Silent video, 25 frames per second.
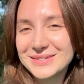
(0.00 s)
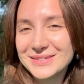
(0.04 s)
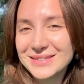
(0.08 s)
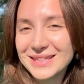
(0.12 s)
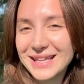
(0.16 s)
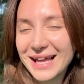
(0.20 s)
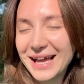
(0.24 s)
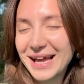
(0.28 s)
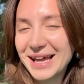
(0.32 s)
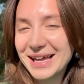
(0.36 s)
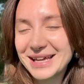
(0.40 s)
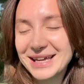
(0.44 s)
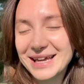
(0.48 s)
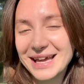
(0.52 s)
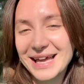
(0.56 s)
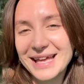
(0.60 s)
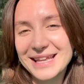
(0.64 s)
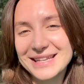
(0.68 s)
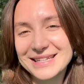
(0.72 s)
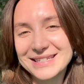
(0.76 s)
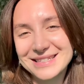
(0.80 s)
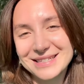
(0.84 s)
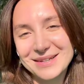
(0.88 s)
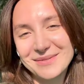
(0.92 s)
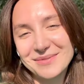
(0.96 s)
like
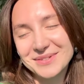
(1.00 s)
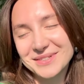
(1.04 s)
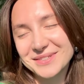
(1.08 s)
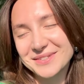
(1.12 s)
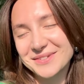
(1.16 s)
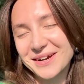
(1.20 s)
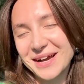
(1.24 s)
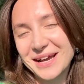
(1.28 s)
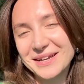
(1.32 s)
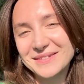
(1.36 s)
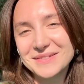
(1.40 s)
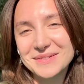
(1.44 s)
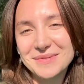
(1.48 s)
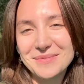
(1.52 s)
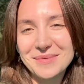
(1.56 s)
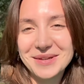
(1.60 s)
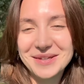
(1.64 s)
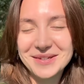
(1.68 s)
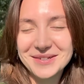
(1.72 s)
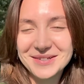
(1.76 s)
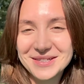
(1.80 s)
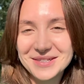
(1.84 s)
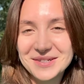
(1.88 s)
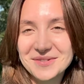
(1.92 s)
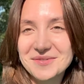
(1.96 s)
and subscribe to my
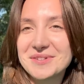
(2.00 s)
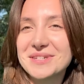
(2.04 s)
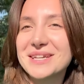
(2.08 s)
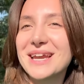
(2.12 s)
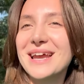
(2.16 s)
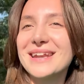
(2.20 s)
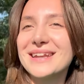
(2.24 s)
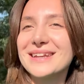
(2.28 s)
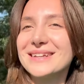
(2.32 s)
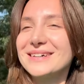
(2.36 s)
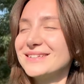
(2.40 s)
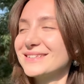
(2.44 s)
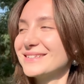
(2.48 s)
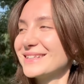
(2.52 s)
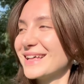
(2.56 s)
YouTube channel,